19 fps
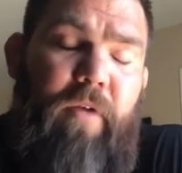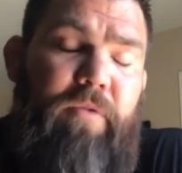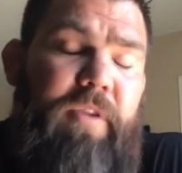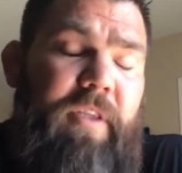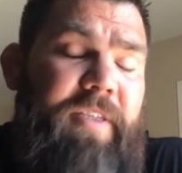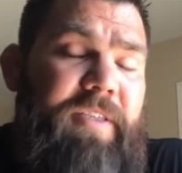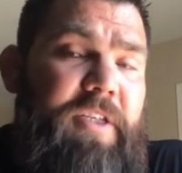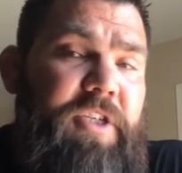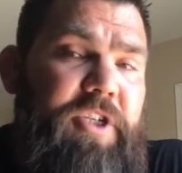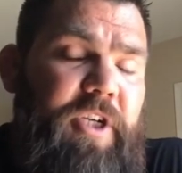
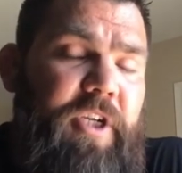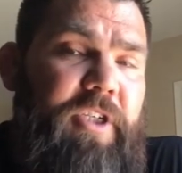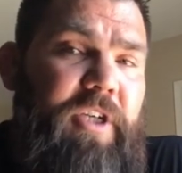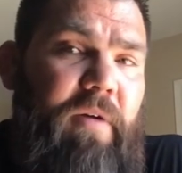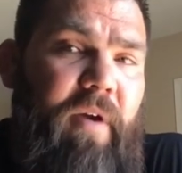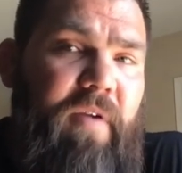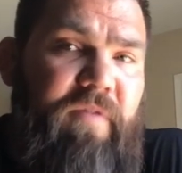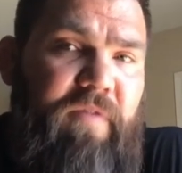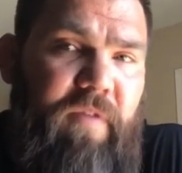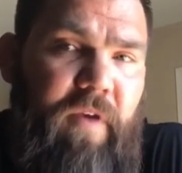doesn't change
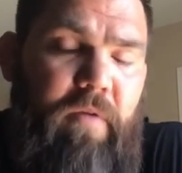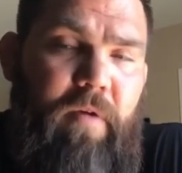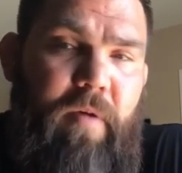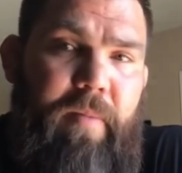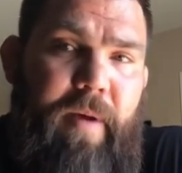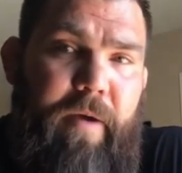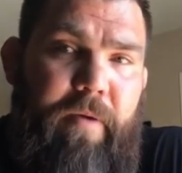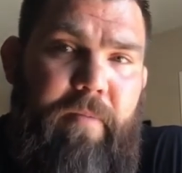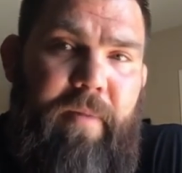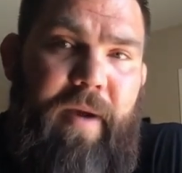how I feel
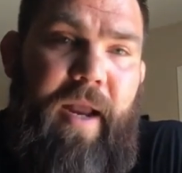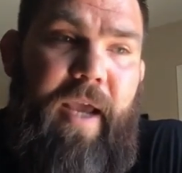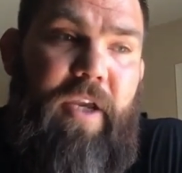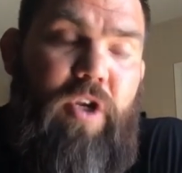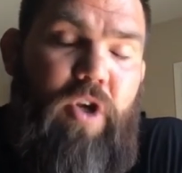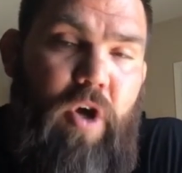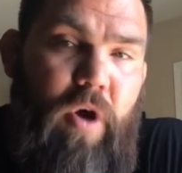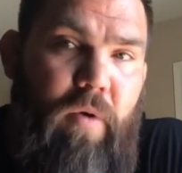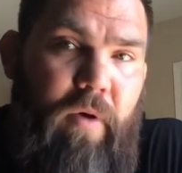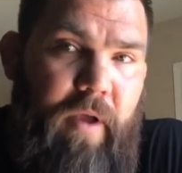about him, but I
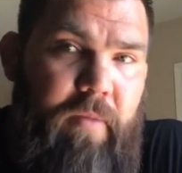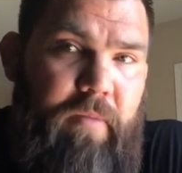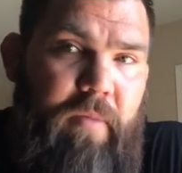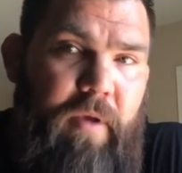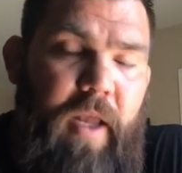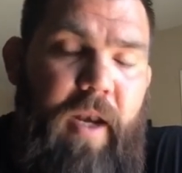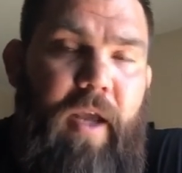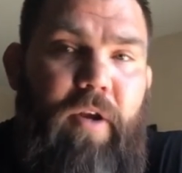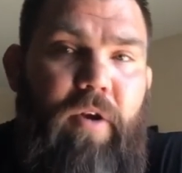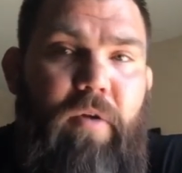know him,
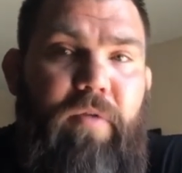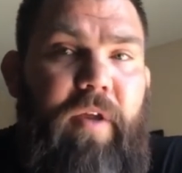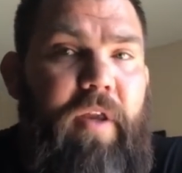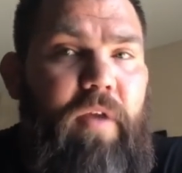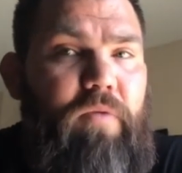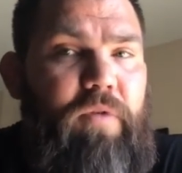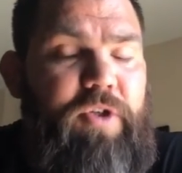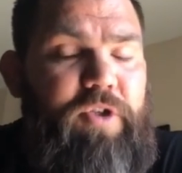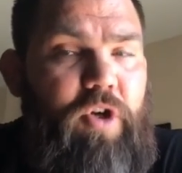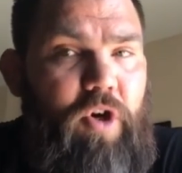and I know that he
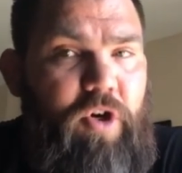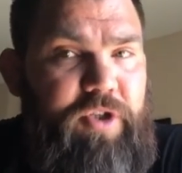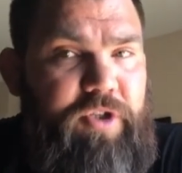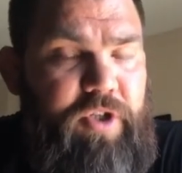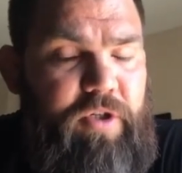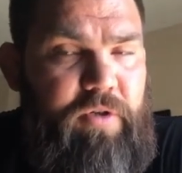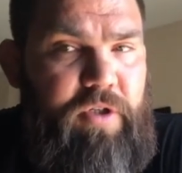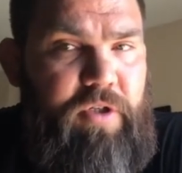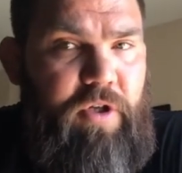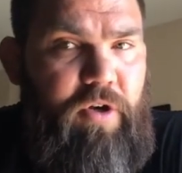wasn't
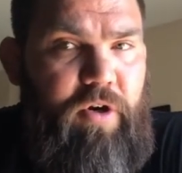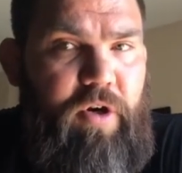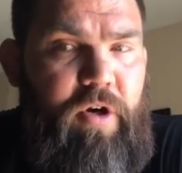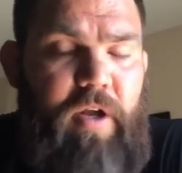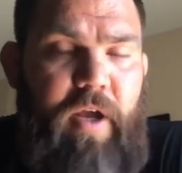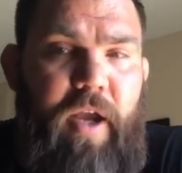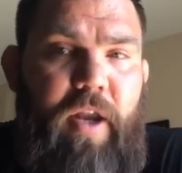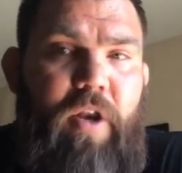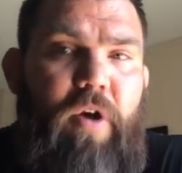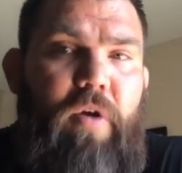seriously
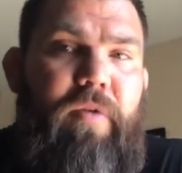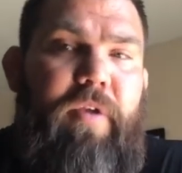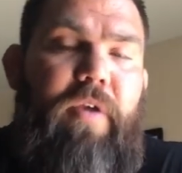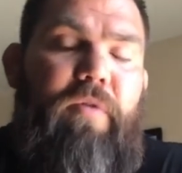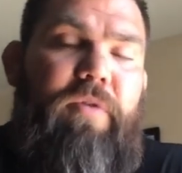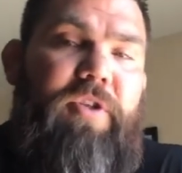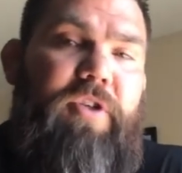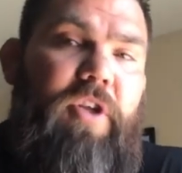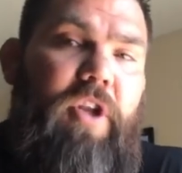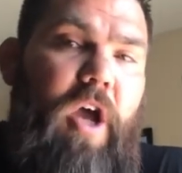hurt. I know he
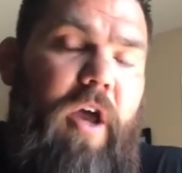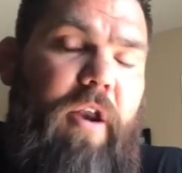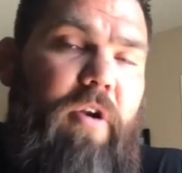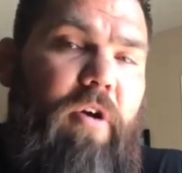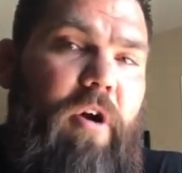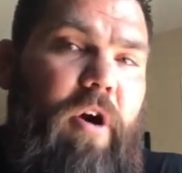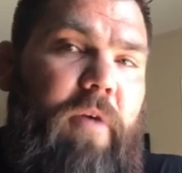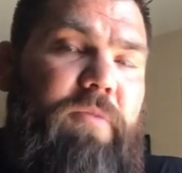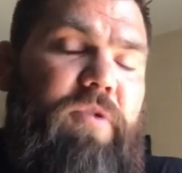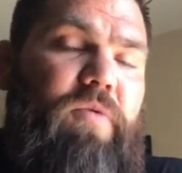was not in
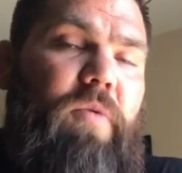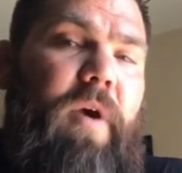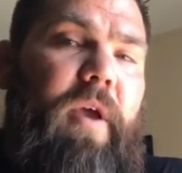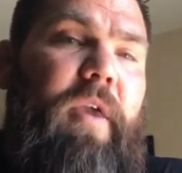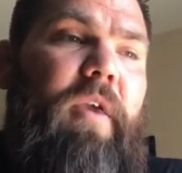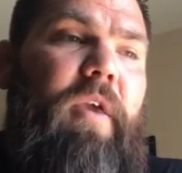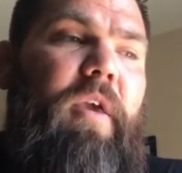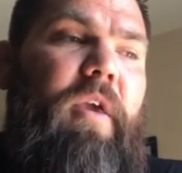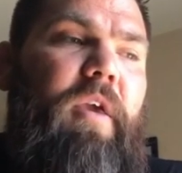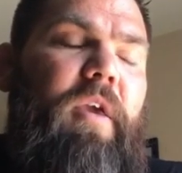harm's way.